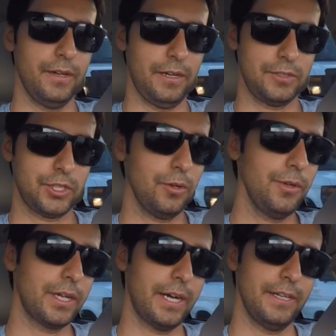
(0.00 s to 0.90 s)
And I'll show
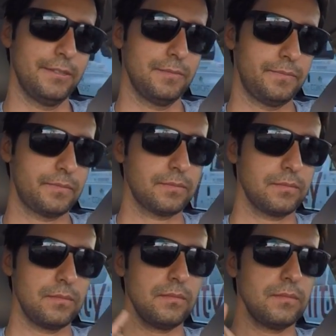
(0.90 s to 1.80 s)
you guys
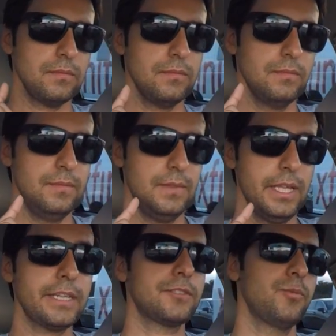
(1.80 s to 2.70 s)

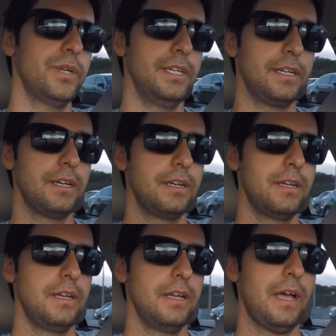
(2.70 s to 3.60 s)
next week
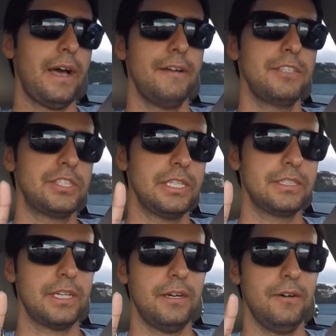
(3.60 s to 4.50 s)
how to
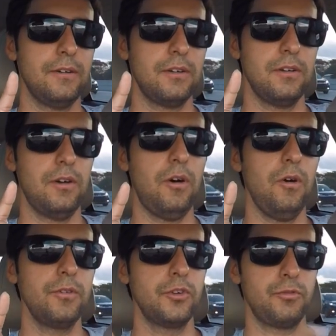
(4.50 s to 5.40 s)
change out
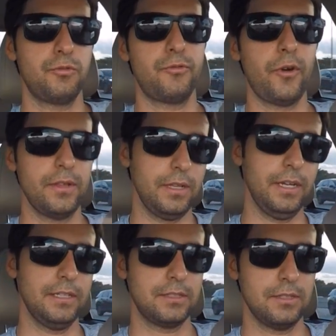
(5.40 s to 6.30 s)
all your front
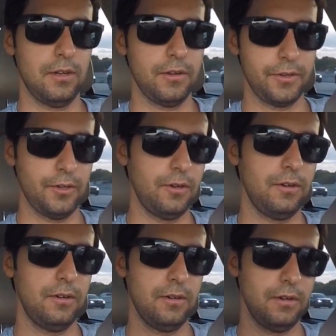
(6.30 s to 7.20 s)
lights on your
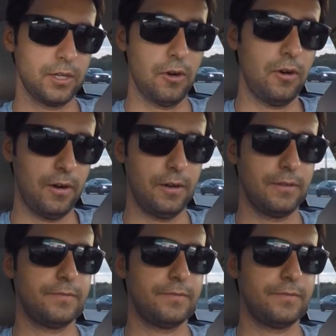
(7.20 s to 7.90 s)
car.